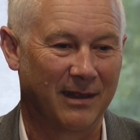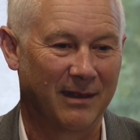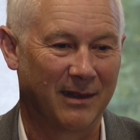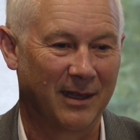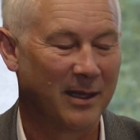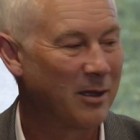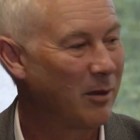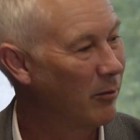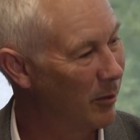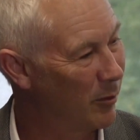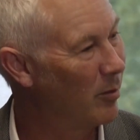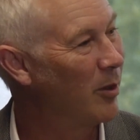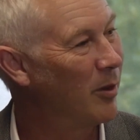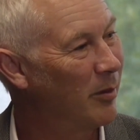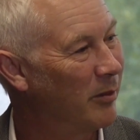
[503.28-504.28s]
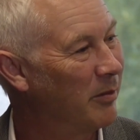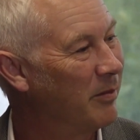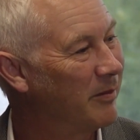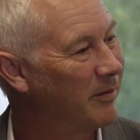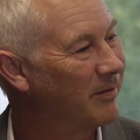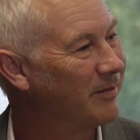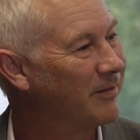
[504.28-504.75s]
that's a real problem.
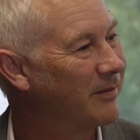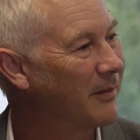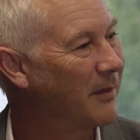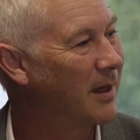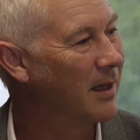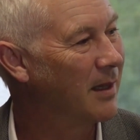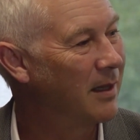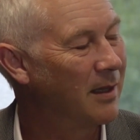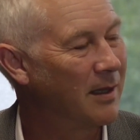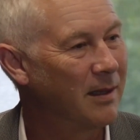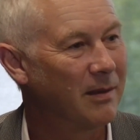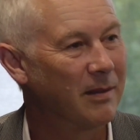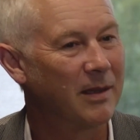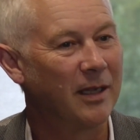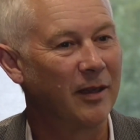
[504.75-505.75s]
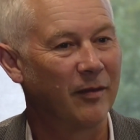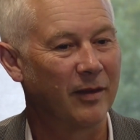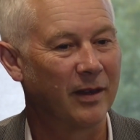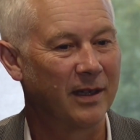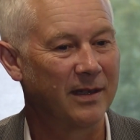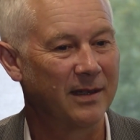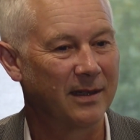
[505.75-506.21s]
If
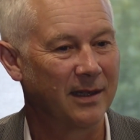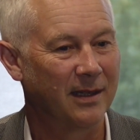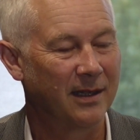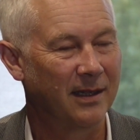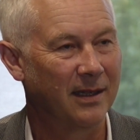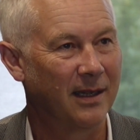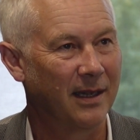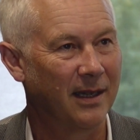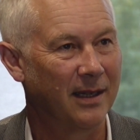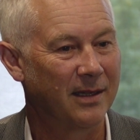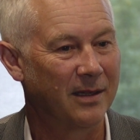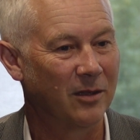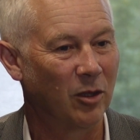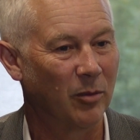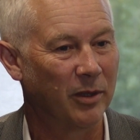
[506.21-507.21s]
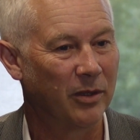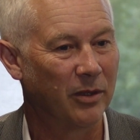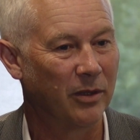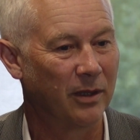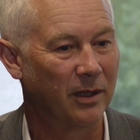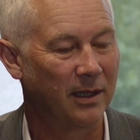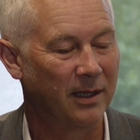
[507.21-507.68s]
they see it as an
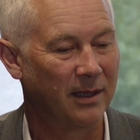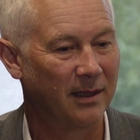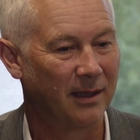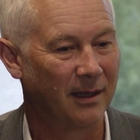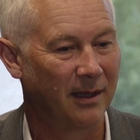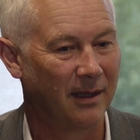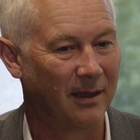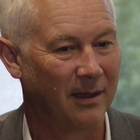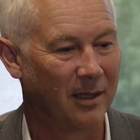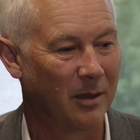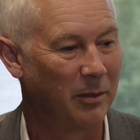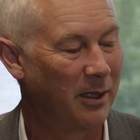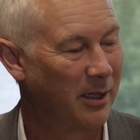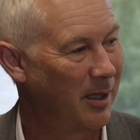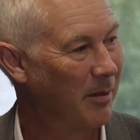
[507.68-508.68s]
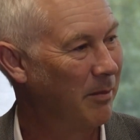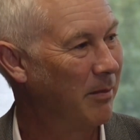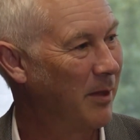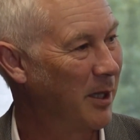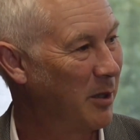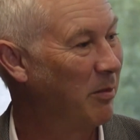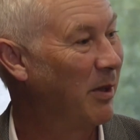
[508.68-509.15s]
opportunity to become
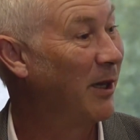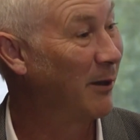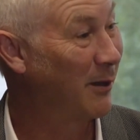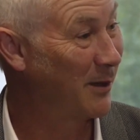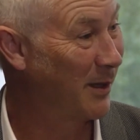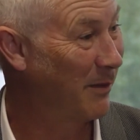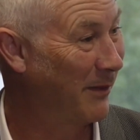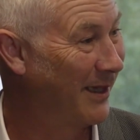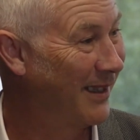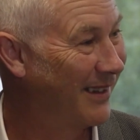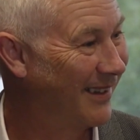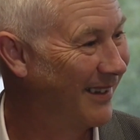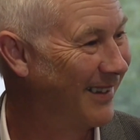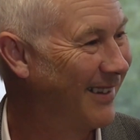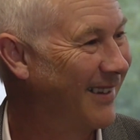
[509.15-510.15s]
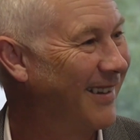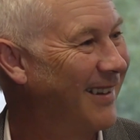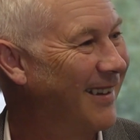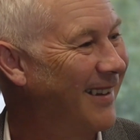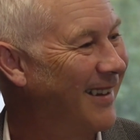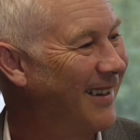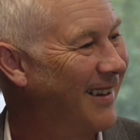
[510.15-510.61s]
much better at something,
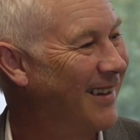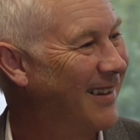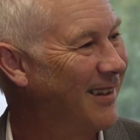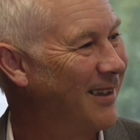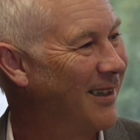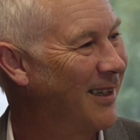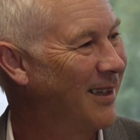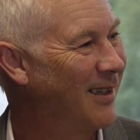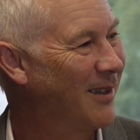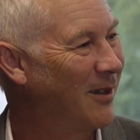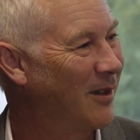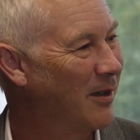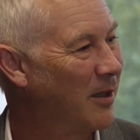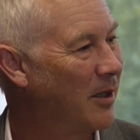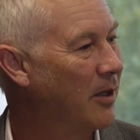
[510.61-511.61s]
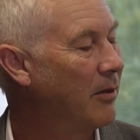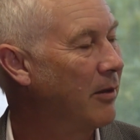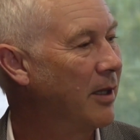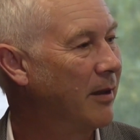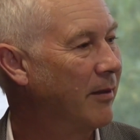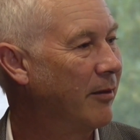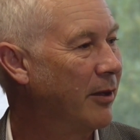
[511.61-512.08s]
then I think you're
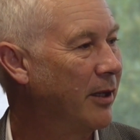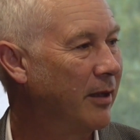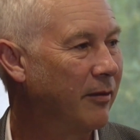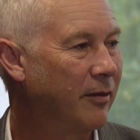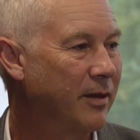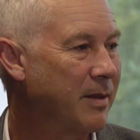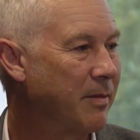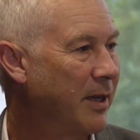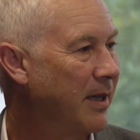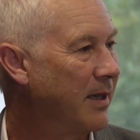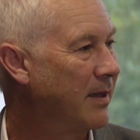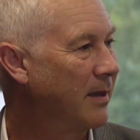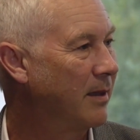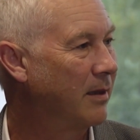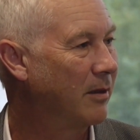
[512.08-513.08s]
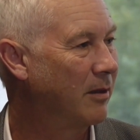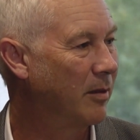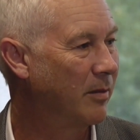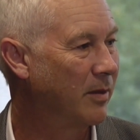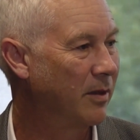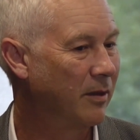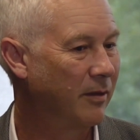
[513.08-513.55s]
in a very different space in
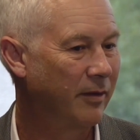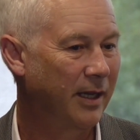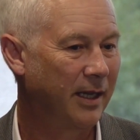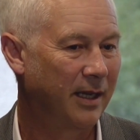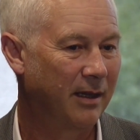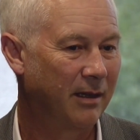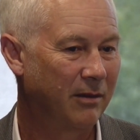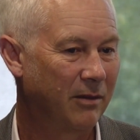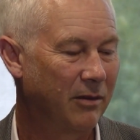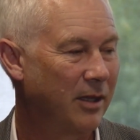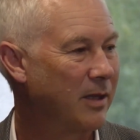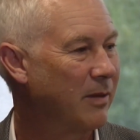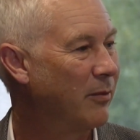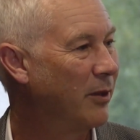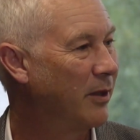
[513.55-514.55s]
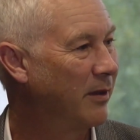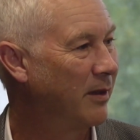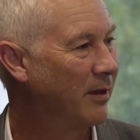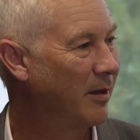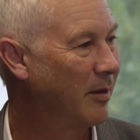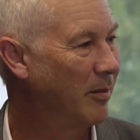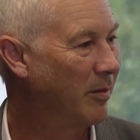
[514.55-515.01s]
terms of how trustworthy
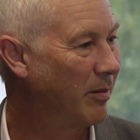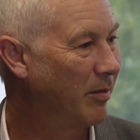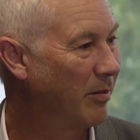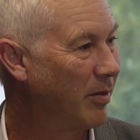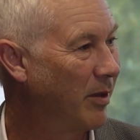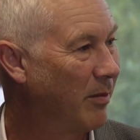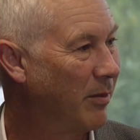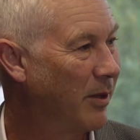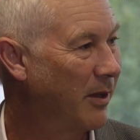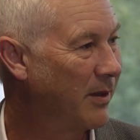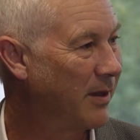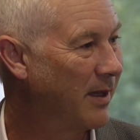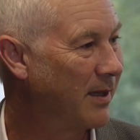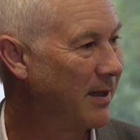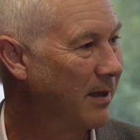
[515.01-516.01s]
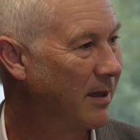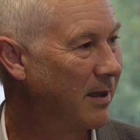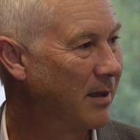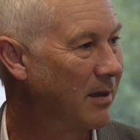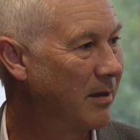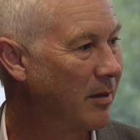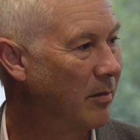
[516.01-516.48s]
the process and the
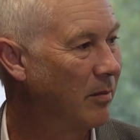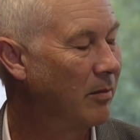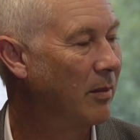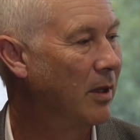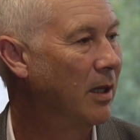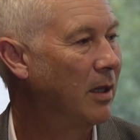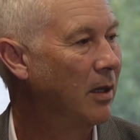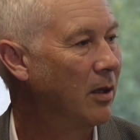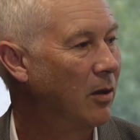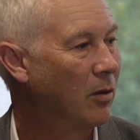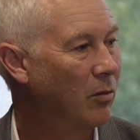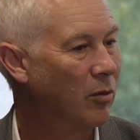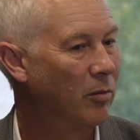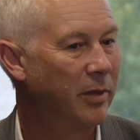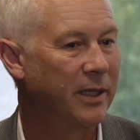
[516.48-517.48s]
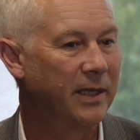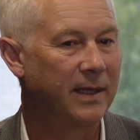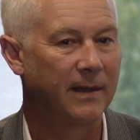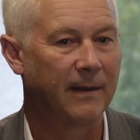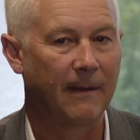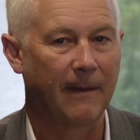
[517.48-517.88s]
system will be.